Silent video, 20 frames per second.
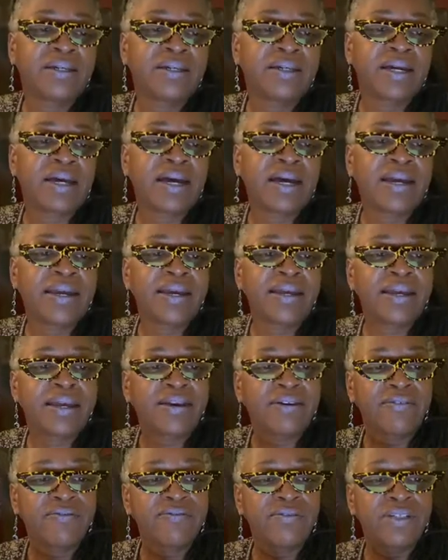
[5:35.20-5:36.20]
I
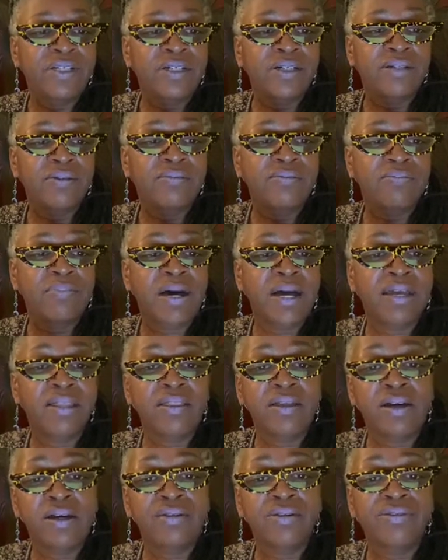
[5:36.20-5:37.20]
have done
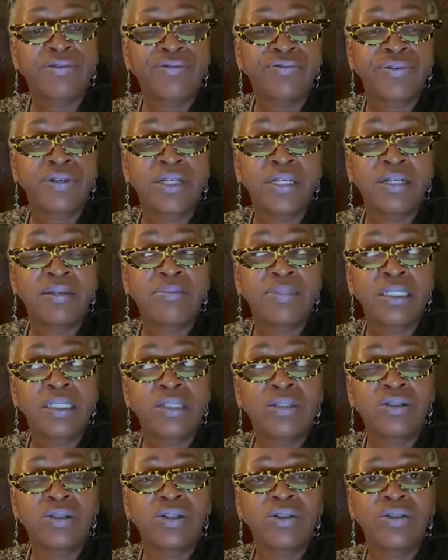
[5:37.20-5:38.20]
Python 3. I'm
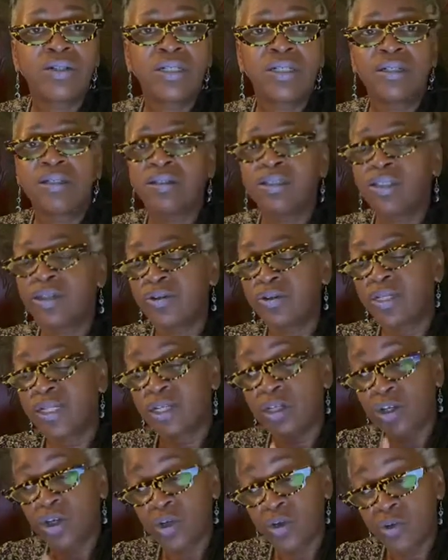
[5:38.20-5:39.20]
still
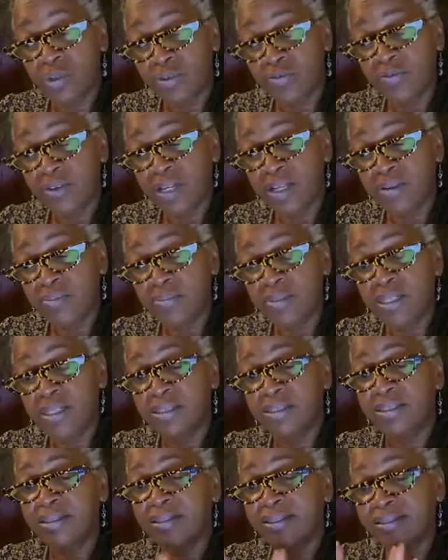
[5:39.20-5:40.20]
learning code
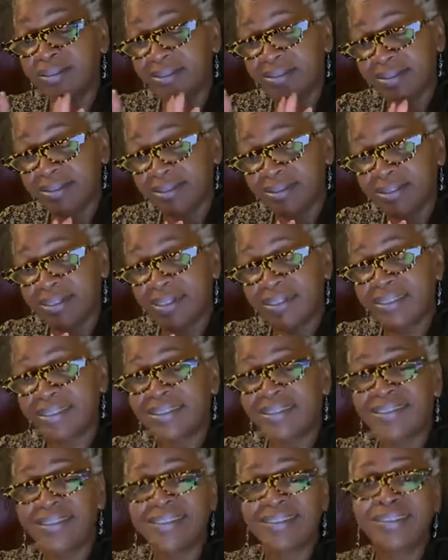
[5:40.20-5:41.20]
development.
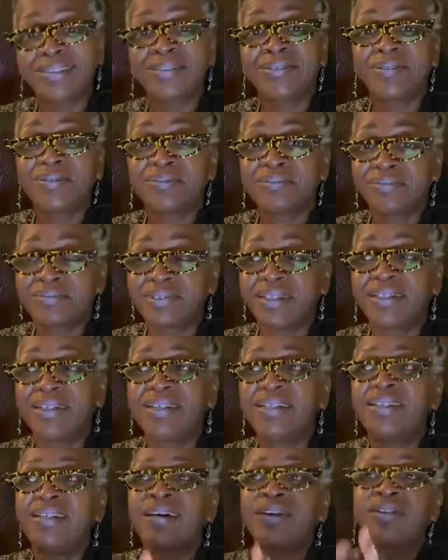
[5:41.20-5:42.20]
That's
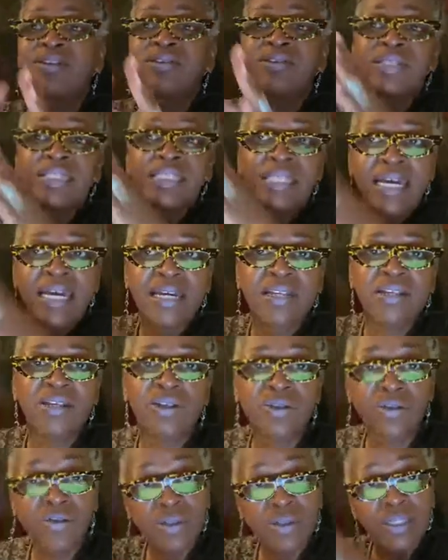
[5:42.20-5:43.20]
another
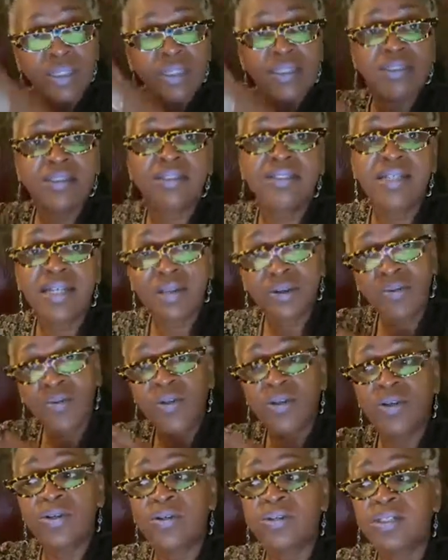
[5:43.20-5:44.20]
silo in the tech
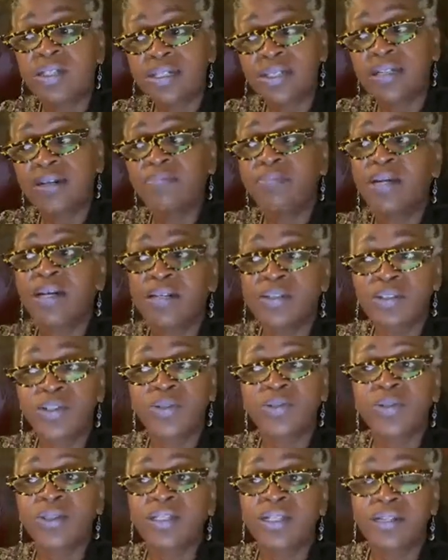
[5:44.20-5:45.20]
world, and I'm not
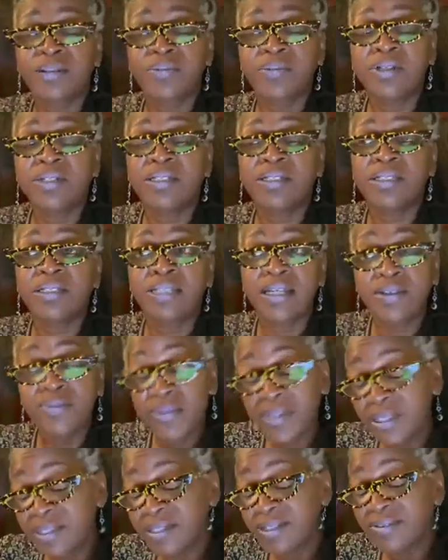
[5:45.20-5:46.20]
sure that I'm going to stay
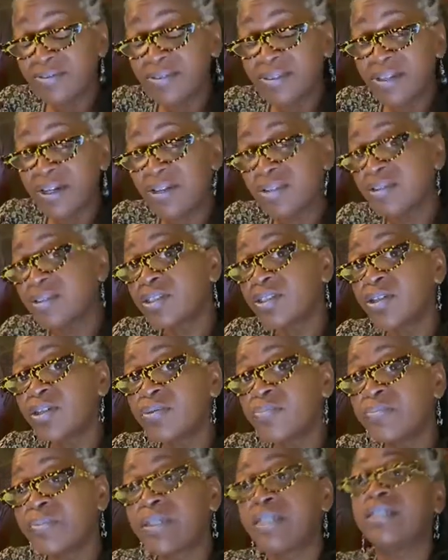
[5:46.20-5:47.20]
with it long
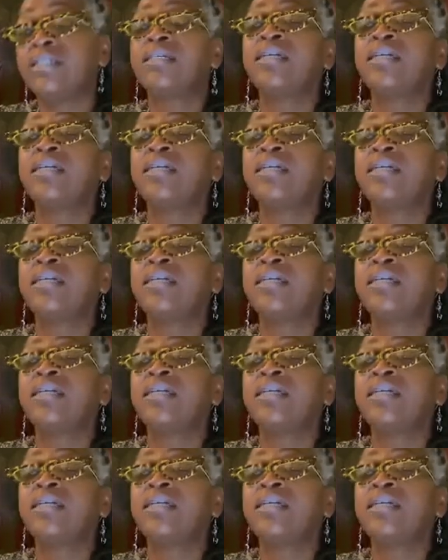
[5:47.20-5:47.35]
term, but